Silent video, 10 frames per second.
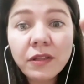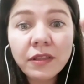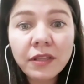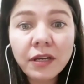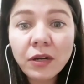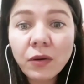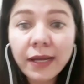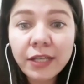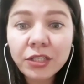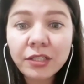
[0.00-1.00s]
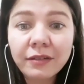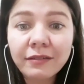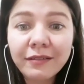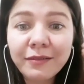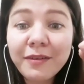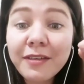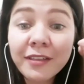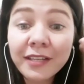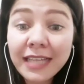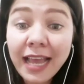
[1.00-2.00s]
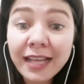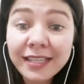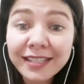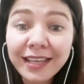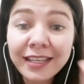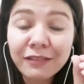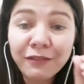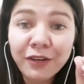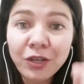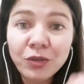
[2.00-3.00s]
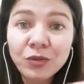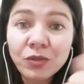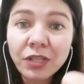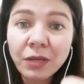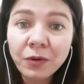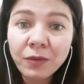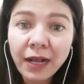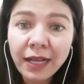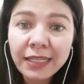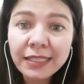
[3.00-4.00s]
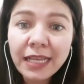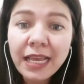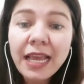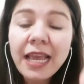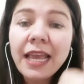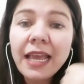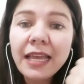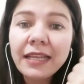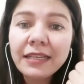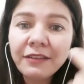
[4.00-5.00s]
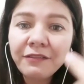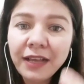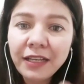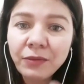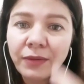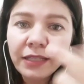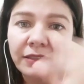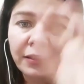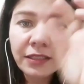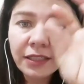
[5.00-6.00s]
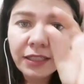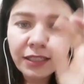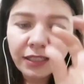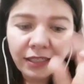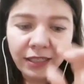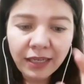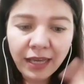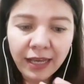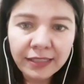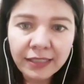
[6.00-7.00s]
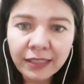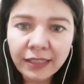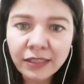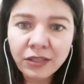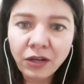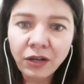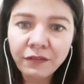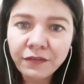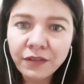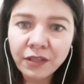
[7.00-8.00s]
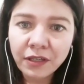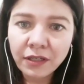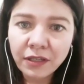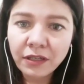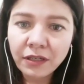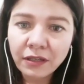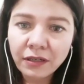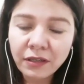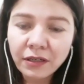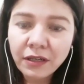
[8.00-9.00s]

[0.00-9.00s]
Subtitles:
the question. The task is for you to summarize and evaluate the key ideas of the